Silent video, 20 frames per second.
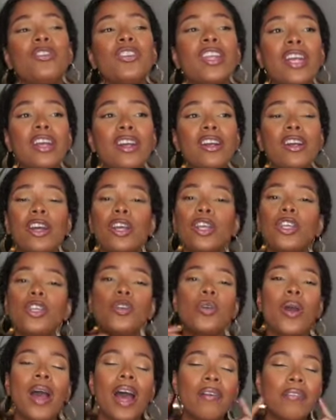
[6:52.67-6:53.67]
there
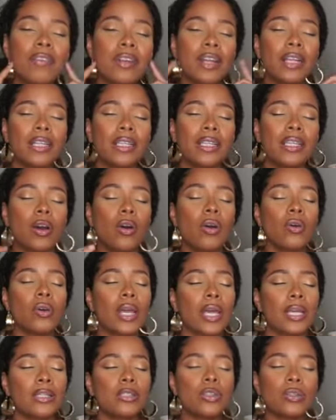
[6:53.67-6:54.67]
you have an idea.
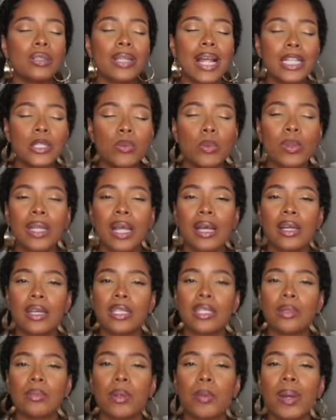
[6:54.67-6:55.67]
Okay, so that's what that
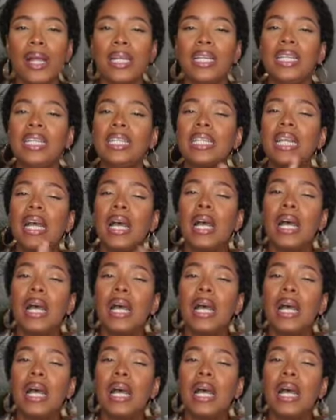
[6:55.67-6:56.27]
customer might need.